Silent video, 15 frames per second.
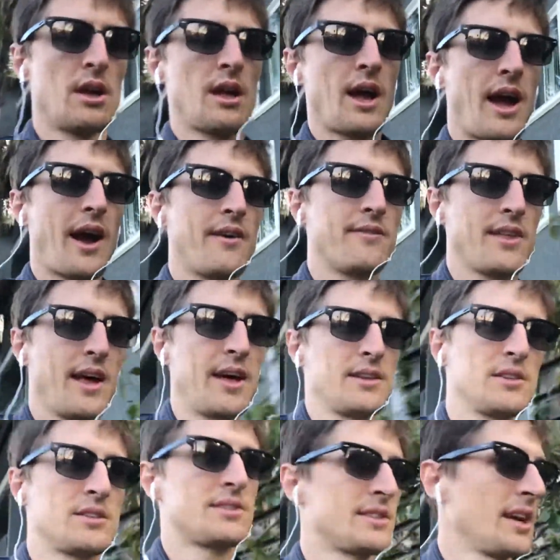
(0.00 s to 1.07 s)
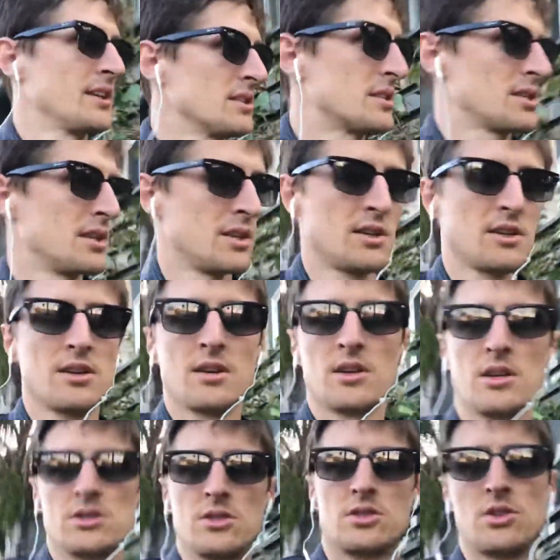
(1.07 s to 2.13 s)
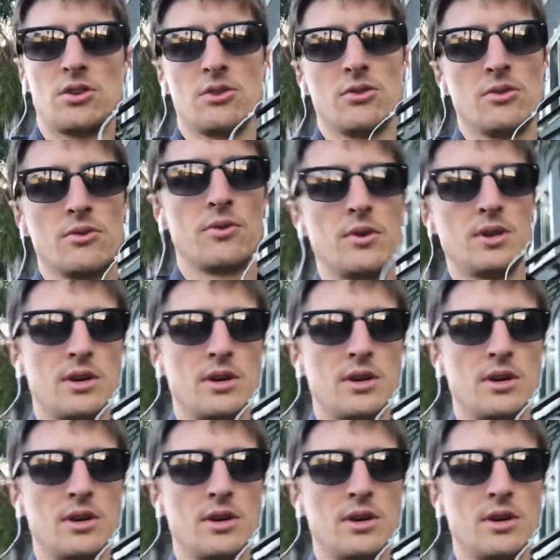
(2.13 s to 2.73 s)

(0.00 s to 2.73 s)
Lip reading: have that sent to